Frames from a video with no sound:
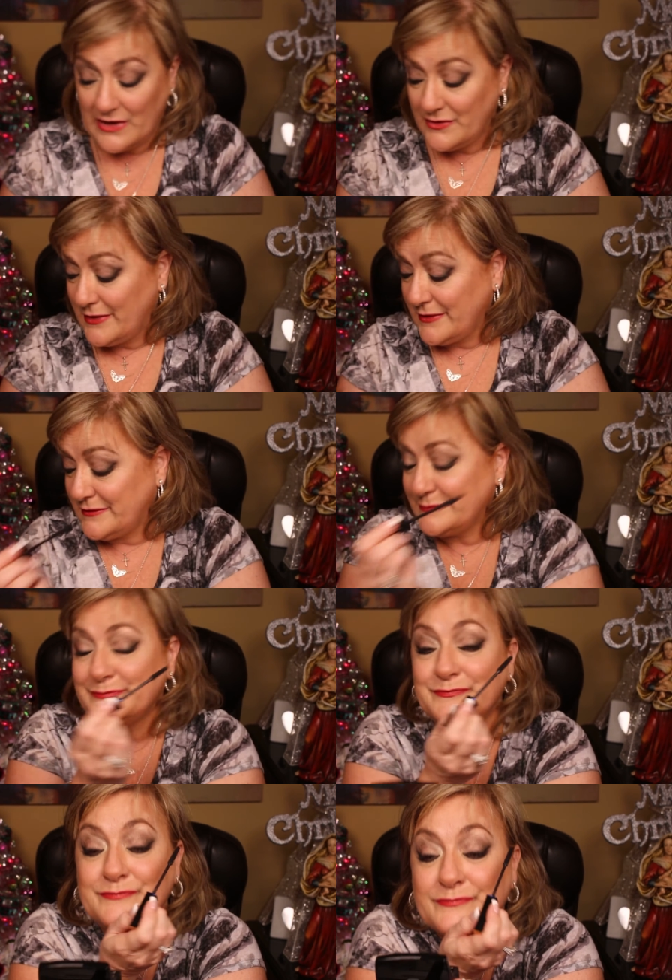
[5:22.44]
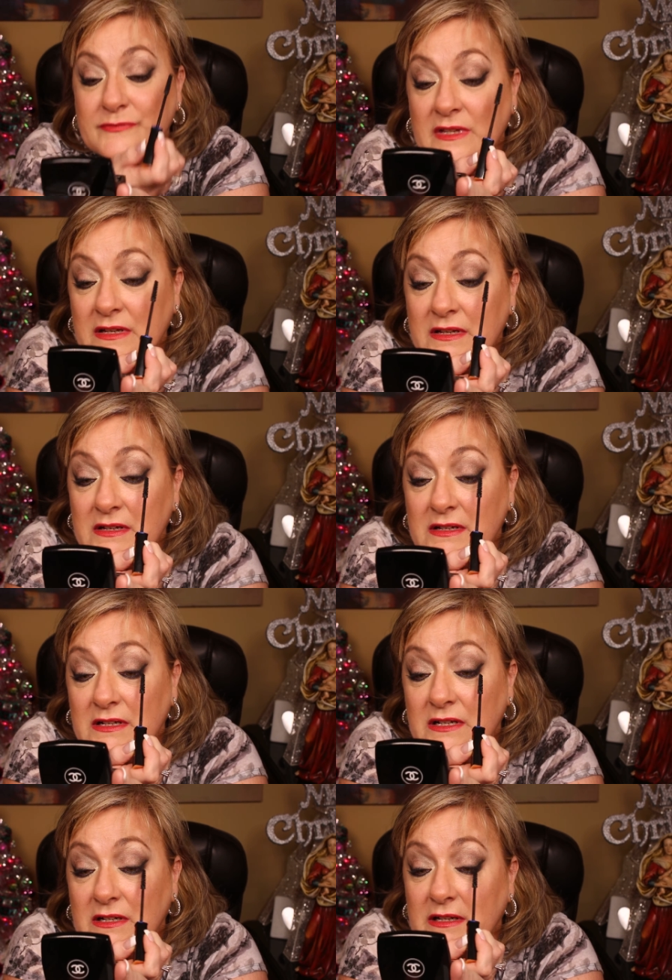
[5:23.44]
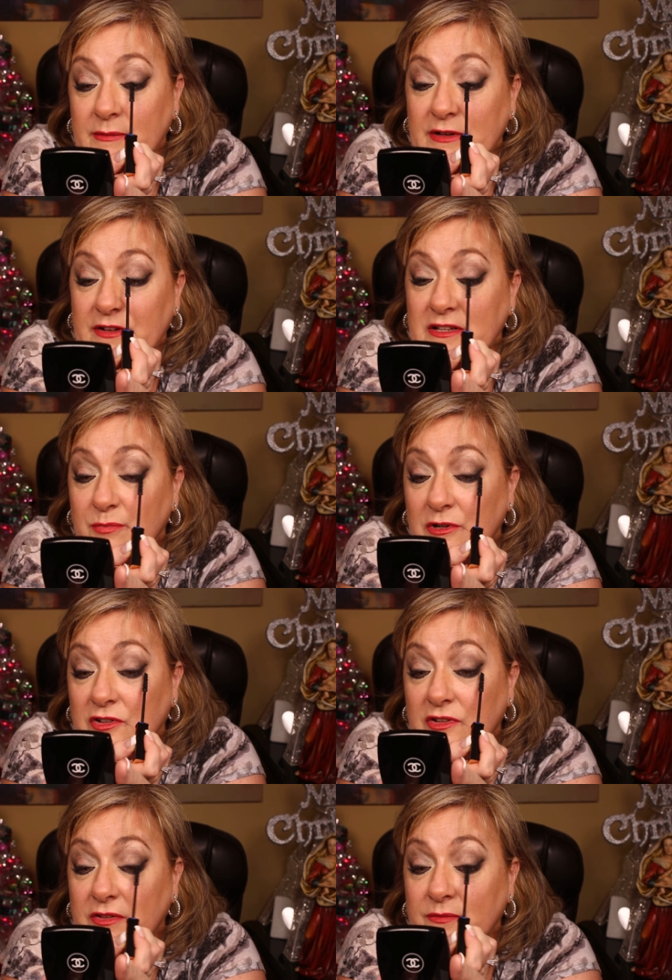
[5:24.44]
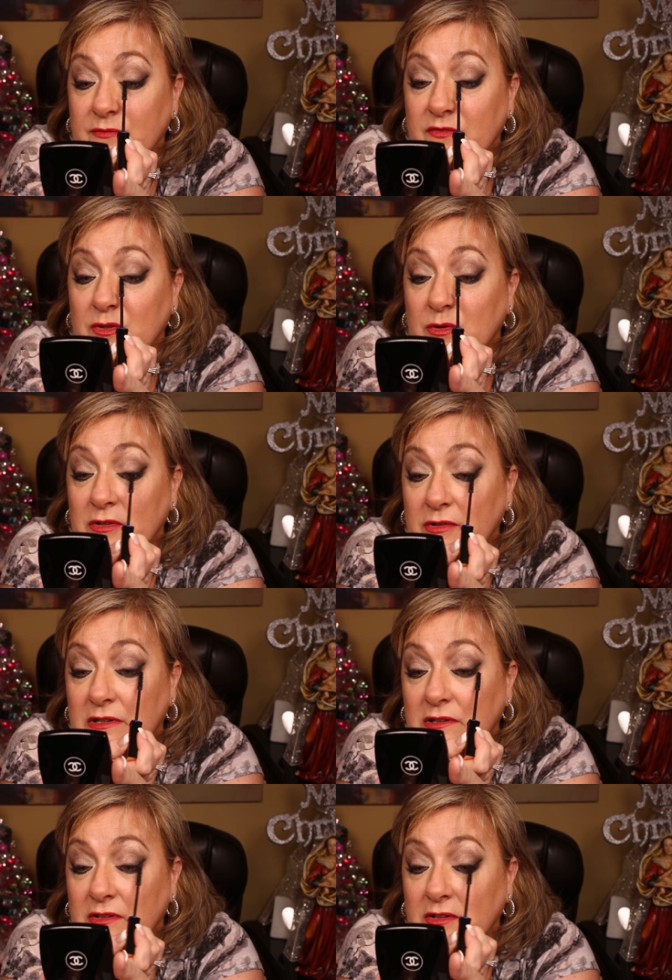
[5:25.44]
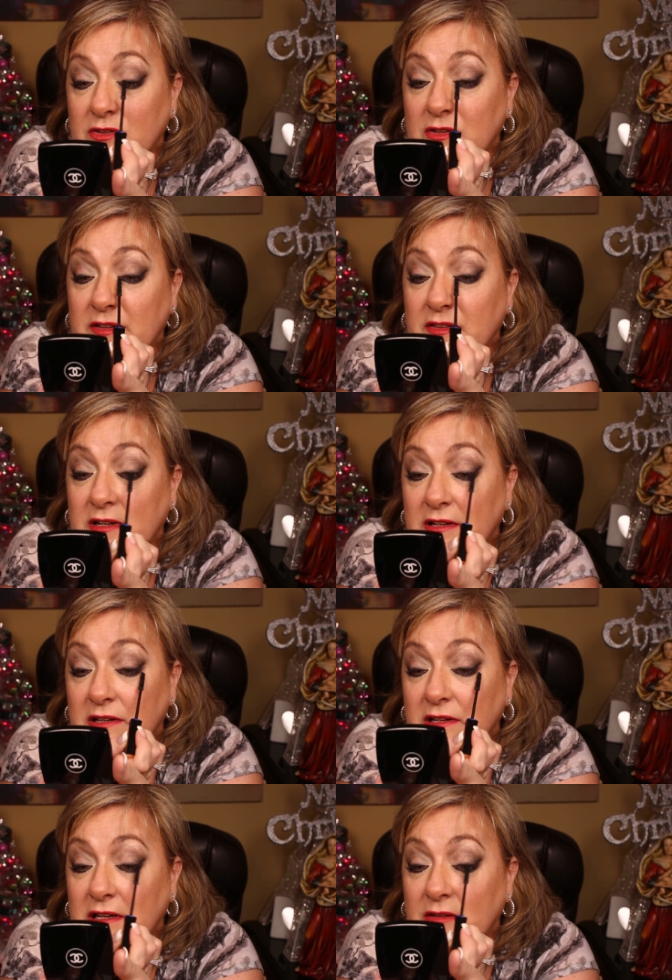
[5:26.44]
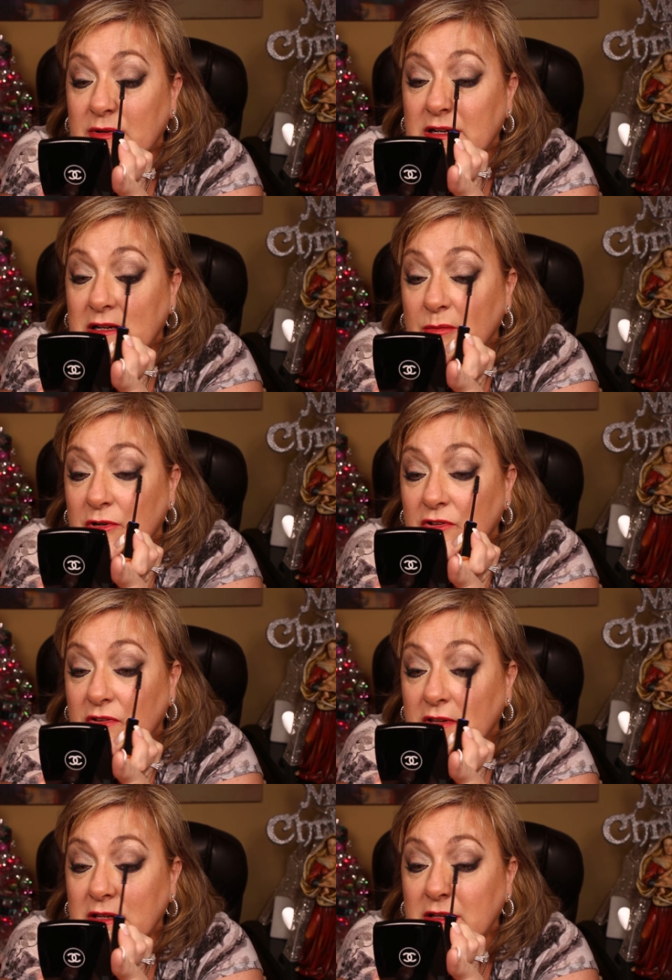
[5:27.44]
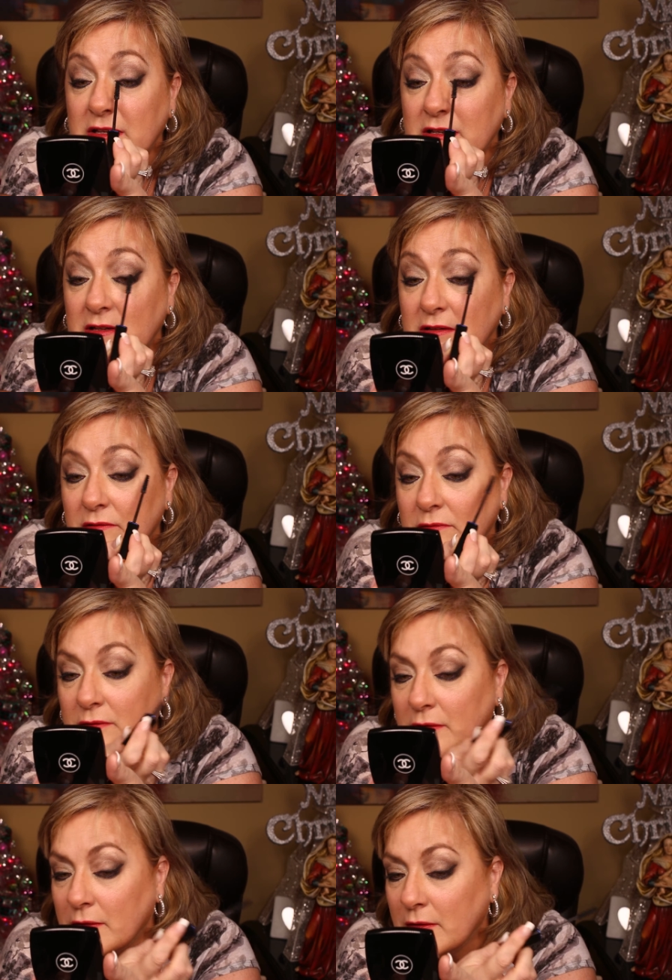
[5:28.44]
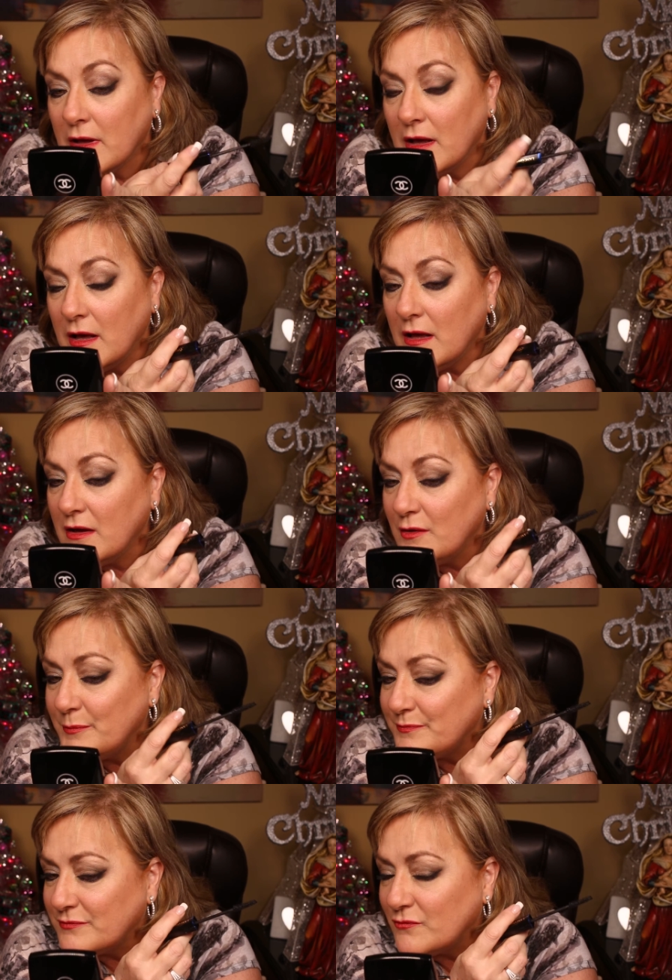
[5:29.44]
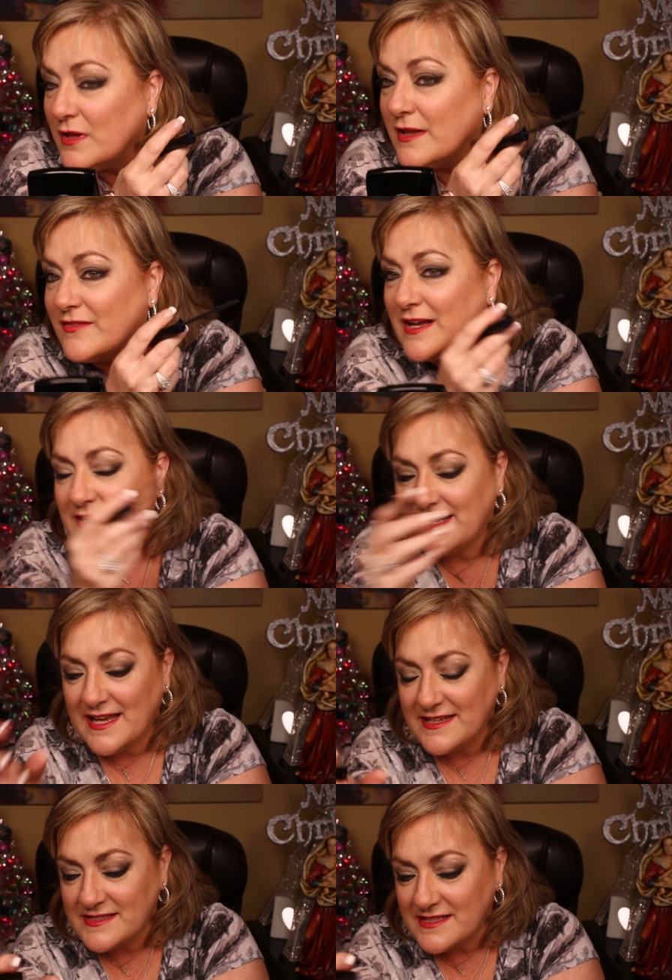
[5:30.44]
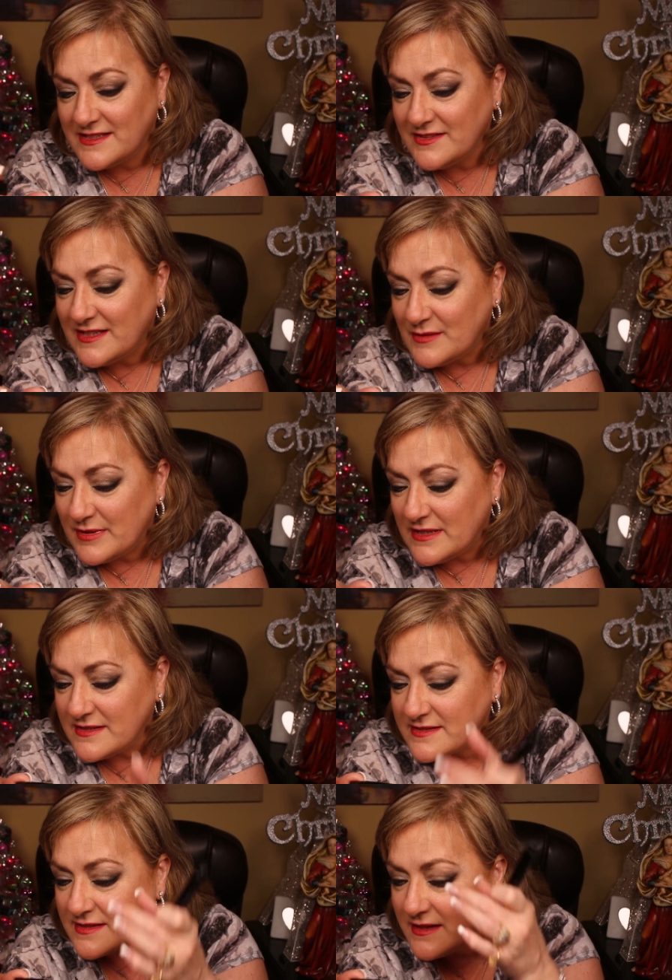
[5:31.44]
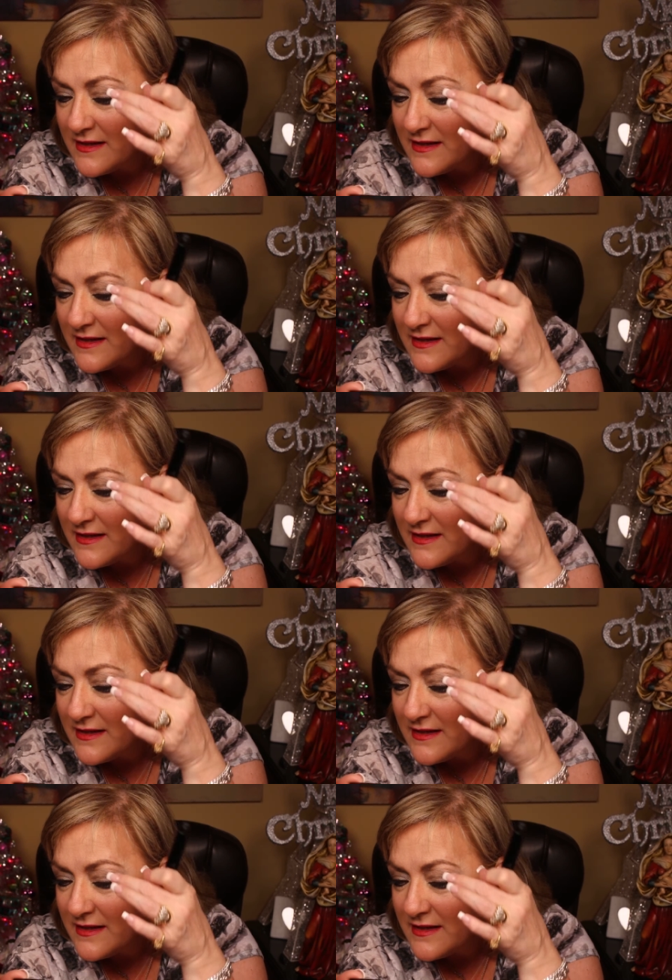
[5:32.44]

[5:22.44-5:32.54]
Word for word: Not good. Okay, my face brushes if you're wondering, since I said I didn't have my eye brushes handy. Uh-oh. Well, I've got a nice gooky piece